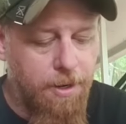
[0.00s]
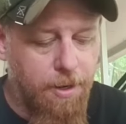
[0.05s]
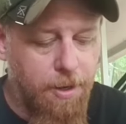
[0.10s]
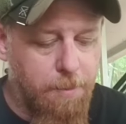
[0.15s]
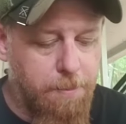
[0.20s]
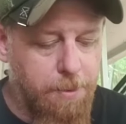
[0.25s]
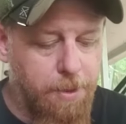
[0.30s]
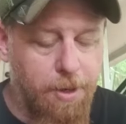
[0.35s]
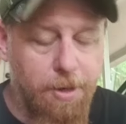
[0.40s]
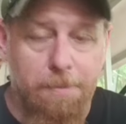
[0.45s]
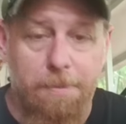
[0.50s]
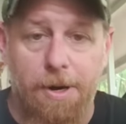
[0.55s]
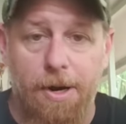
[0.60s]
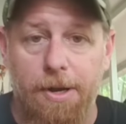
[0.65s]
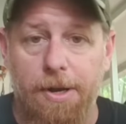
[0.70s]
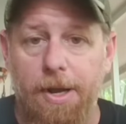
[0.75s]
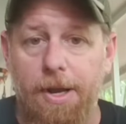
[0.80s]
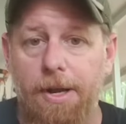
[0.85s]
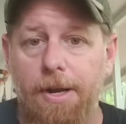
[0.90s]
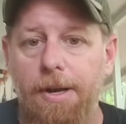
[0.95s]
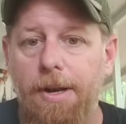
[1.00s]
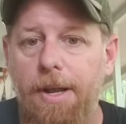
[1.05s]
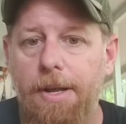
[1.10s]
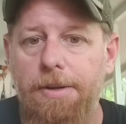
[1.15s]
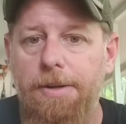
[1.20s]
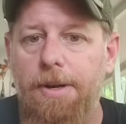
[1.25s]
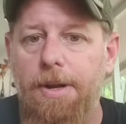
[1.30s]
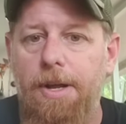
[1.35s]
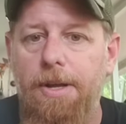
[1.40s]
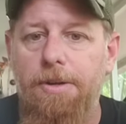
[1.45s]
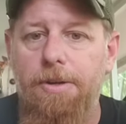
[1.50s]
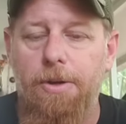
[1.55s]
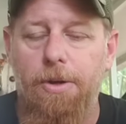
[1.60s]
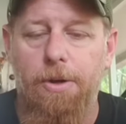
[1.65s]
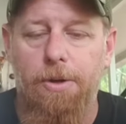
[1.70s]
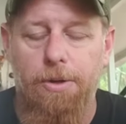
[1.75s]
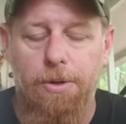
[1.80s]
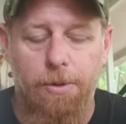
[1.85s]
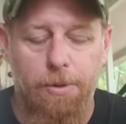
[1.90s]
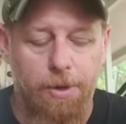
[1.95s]
Put on the barricade. It has a nice
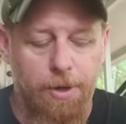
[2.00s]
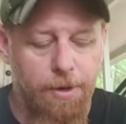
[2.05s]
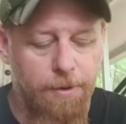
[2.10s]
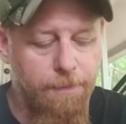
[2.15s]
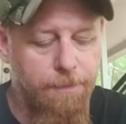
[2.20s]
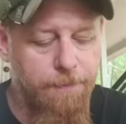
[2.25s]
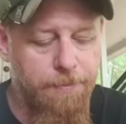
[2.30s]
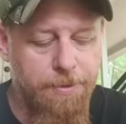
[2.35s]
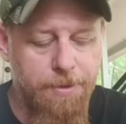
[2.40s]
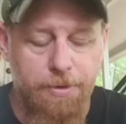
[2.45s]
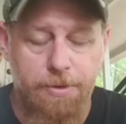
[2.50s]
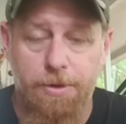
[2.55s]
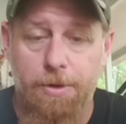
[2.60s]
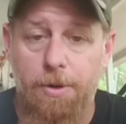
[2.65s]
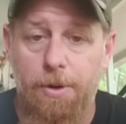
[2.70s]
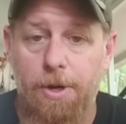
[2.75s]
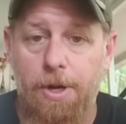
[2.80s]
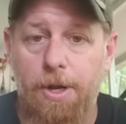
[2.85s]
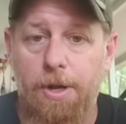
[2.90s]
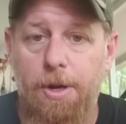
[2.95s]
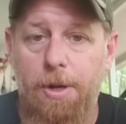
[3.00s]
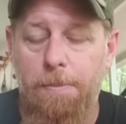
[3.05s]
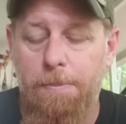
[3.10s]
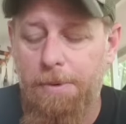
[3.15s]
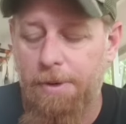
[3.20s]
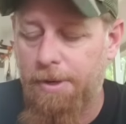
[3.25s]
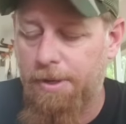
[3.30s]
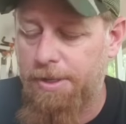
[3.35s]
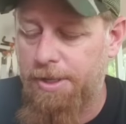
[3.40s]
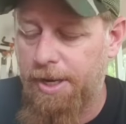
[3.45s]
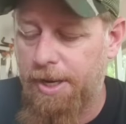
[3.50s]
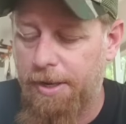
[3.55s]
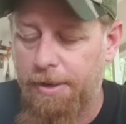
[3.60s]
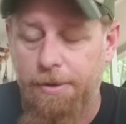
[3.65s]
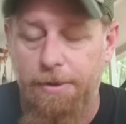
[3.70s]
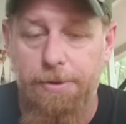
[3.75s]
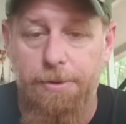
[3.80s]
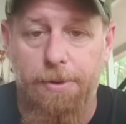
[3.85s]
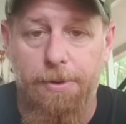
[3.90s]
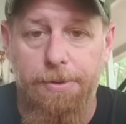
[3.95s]
hook to it. So hit up Jag
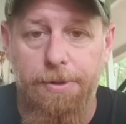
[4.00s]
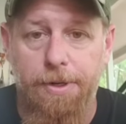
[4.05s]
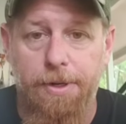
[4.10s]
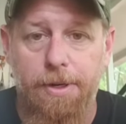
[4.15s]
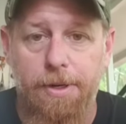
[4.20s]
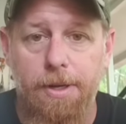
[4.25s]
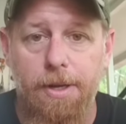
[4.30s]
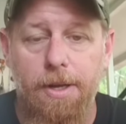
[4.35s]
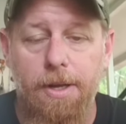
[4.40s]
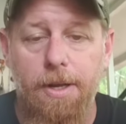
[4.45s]
Consulting.